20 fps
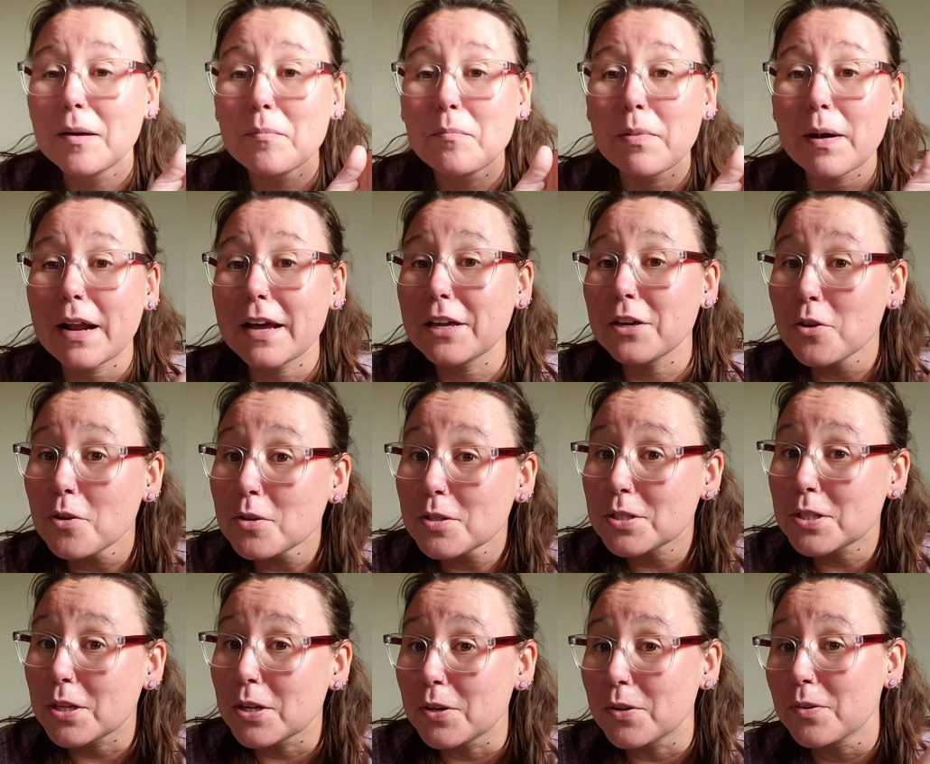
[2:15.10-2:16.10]
But I
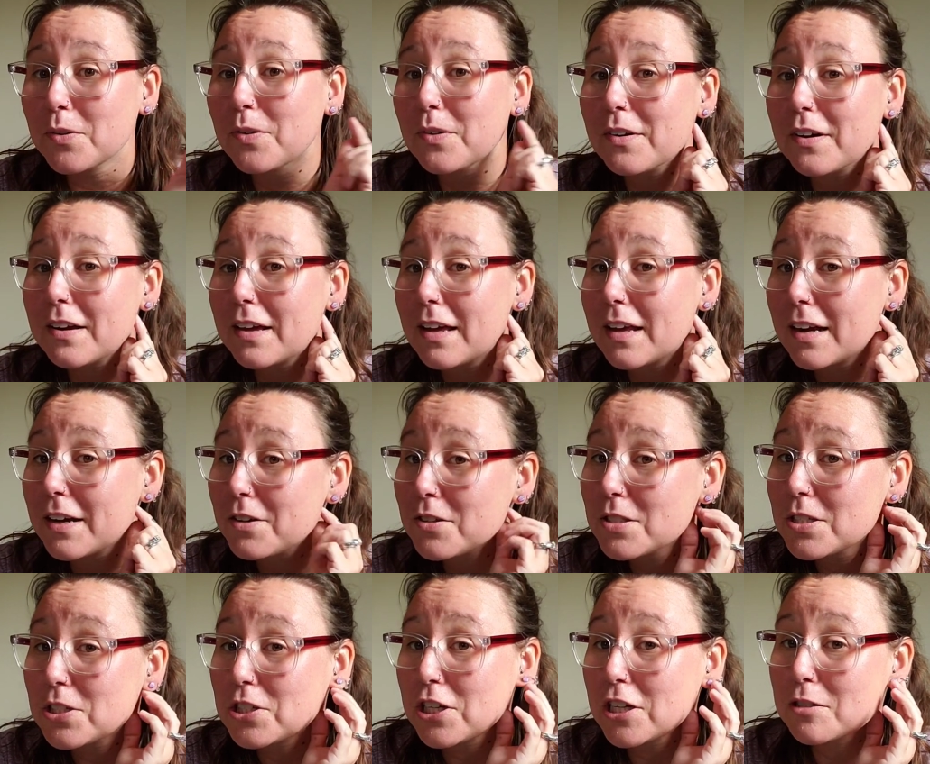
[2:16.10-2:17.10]
used to, and I
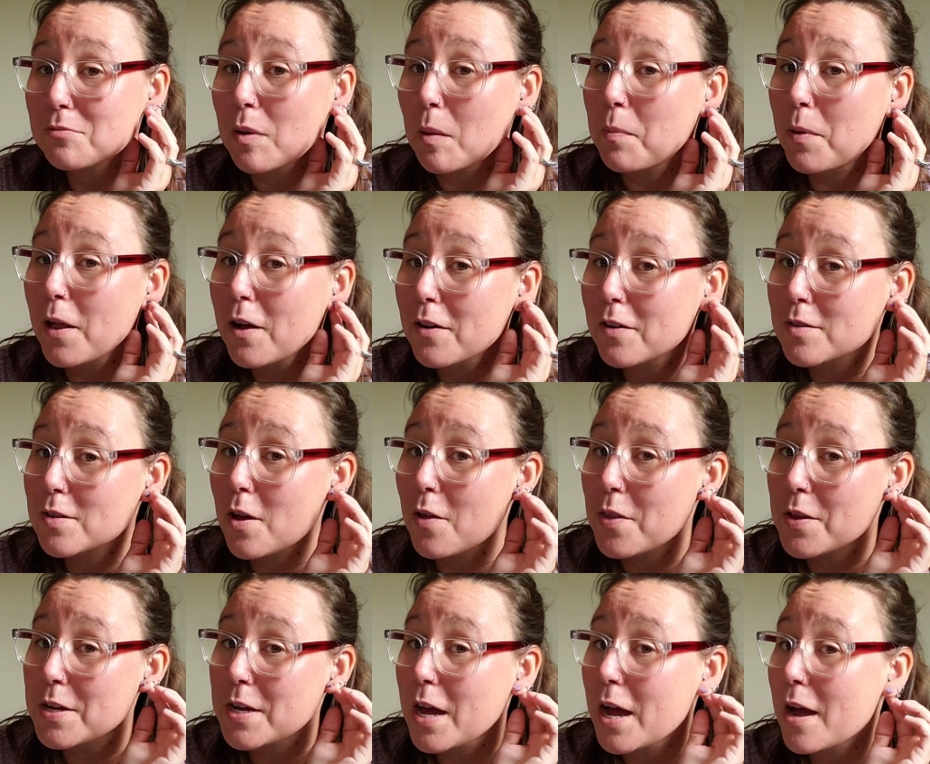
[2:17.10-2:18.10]
used to change my plugs all
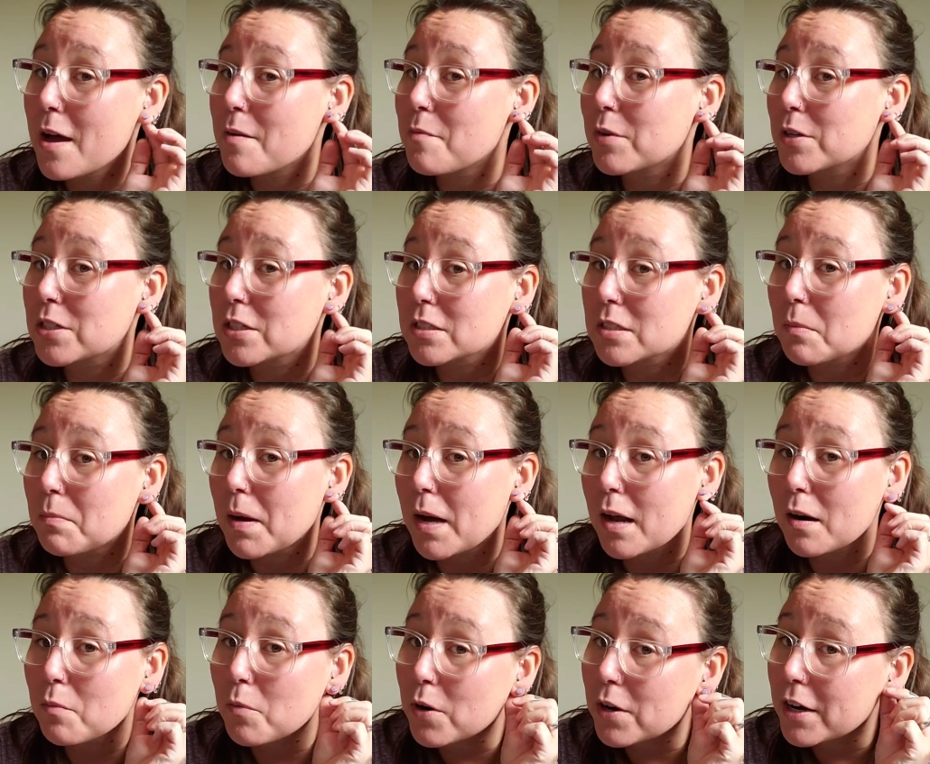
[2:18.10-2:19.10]
the time, which is the
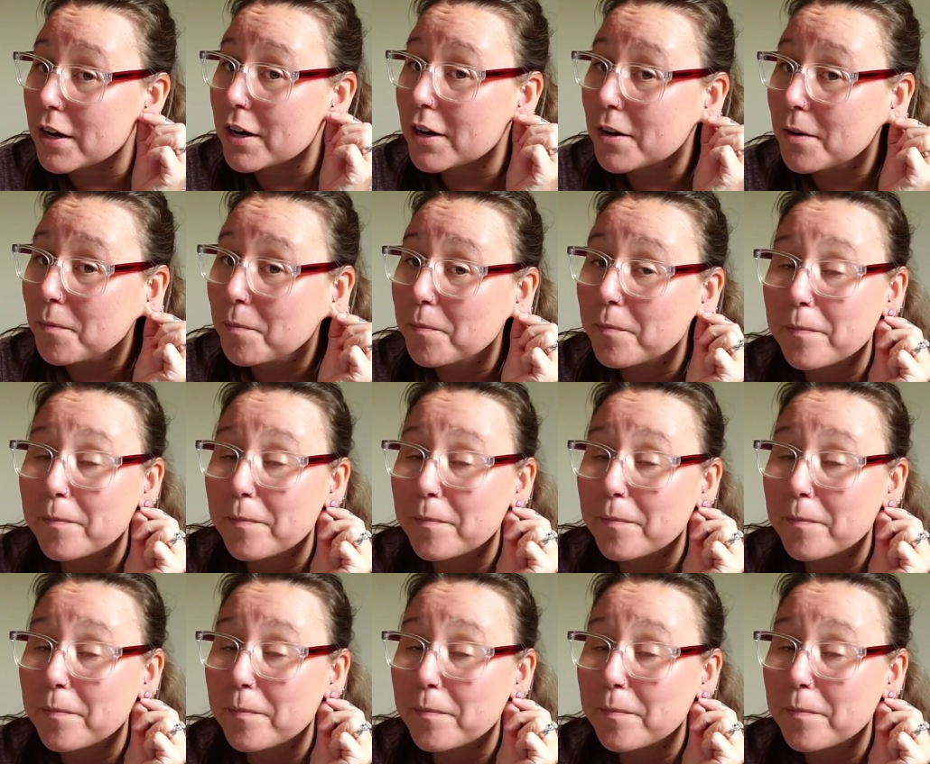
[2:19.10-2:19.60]
bottom one here.